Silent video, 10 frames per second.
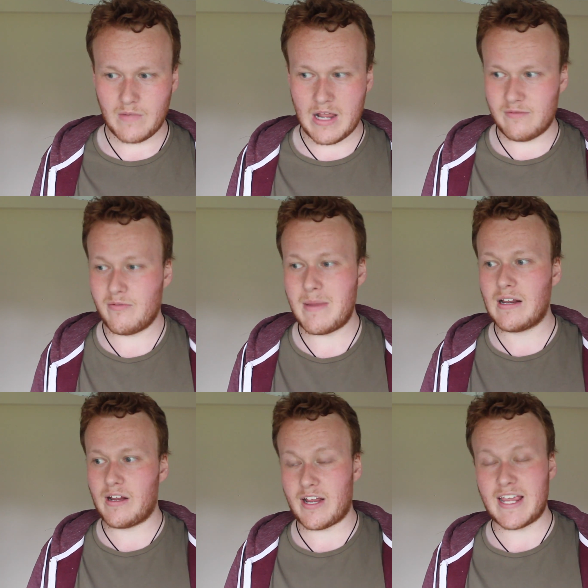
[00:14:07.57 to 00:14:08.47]
and for
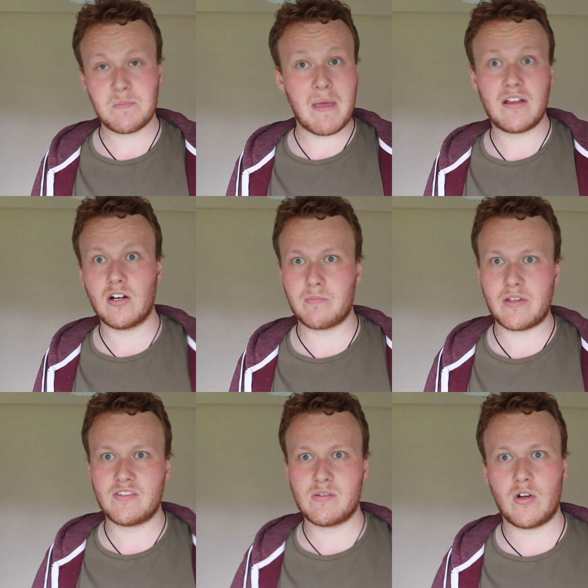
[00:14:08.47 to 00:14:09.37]
me, like, I guess Pig God,
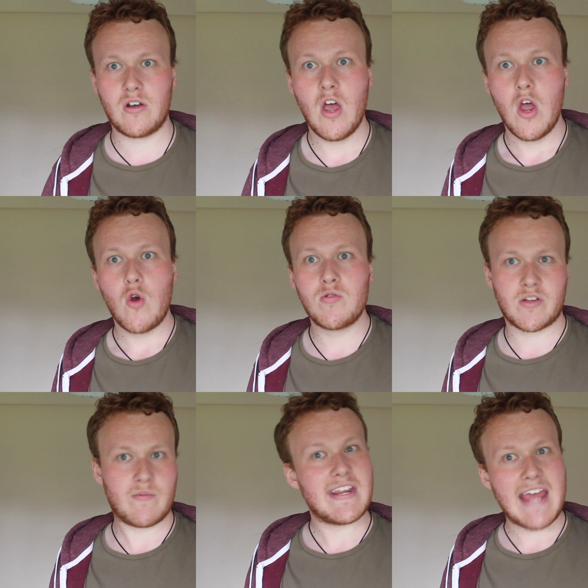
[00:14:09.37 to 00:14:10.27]
because someone who
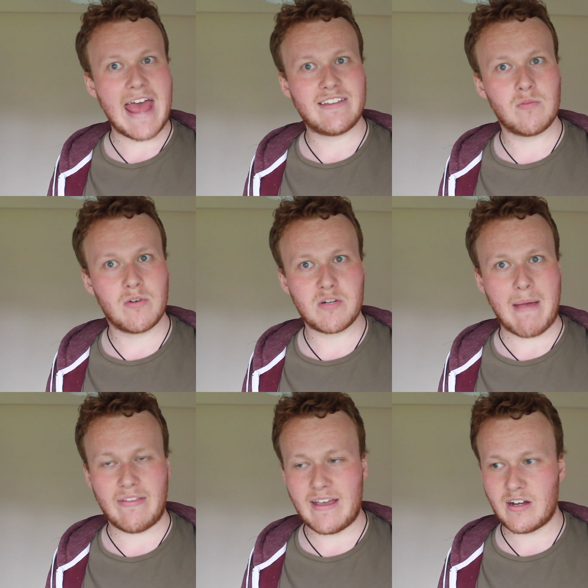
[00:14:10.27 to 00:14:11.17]
doesn't really care too much
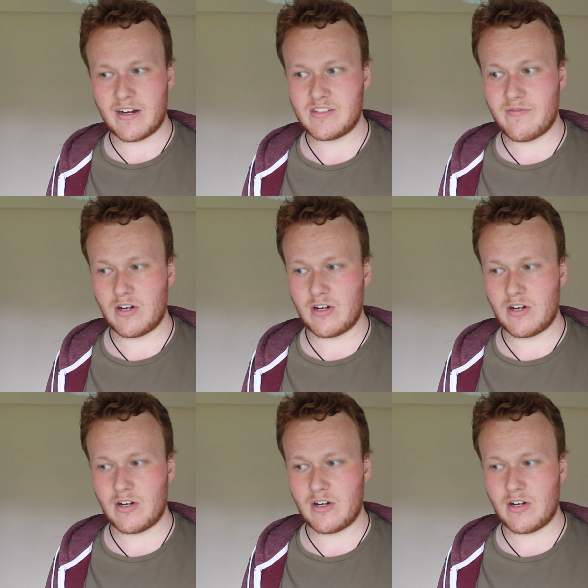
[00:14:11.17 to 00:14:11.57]
about that kind of stuff.